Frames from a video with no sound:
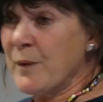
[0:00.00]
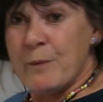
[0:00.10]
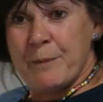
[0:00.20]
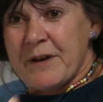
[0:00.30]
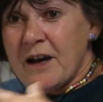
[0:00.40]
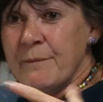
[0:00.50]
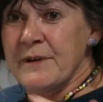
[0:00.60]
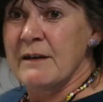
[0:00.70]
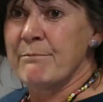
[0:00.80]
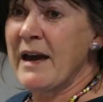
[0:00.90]
We're
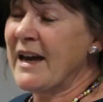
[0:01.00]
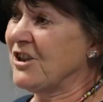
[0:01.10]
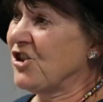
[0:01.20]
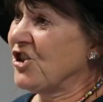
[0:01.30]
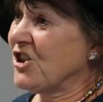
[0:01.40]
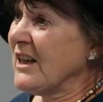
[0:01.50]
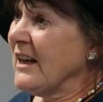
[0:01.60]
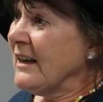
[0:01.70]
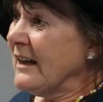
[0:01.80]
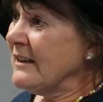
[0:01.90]
becoming enmeshed
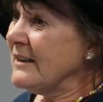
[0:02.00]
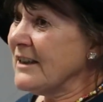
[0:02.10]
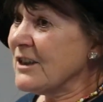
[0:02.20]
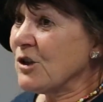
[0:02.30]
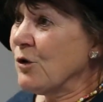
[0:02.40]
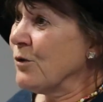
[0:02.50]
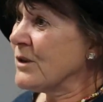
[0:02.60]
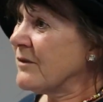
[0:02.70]
in a discourse